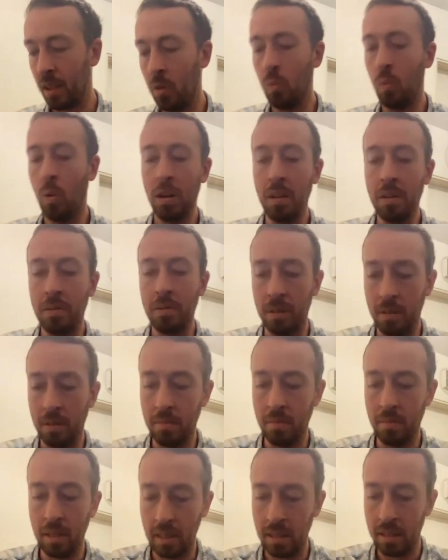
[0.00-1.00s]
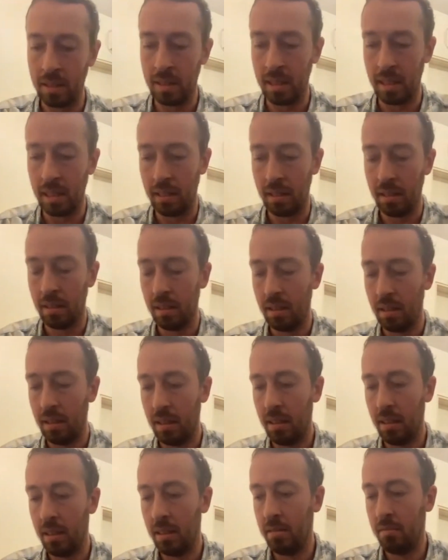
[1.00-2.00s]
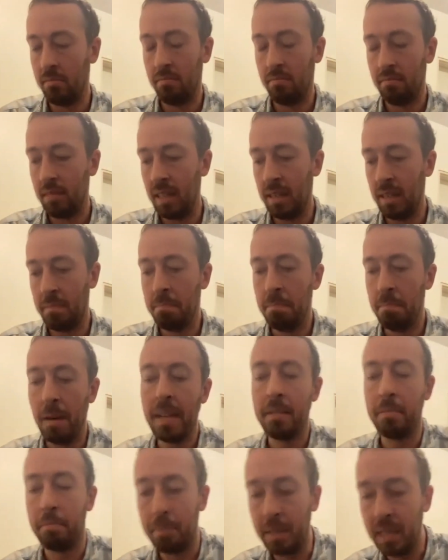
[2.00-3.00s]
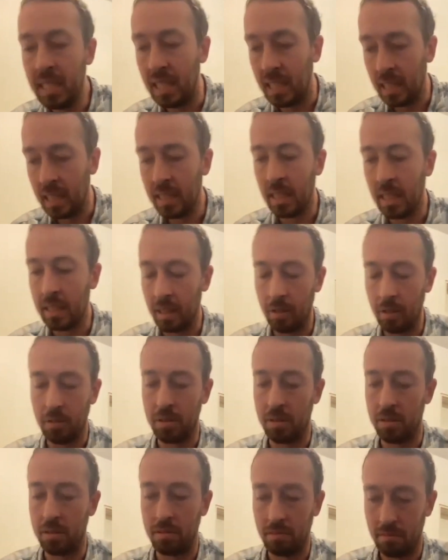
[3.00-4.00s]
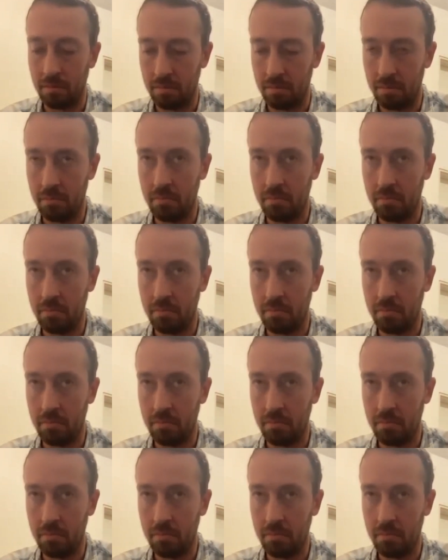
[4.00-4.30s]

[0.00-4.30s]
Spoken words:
One of them is that it might be that there's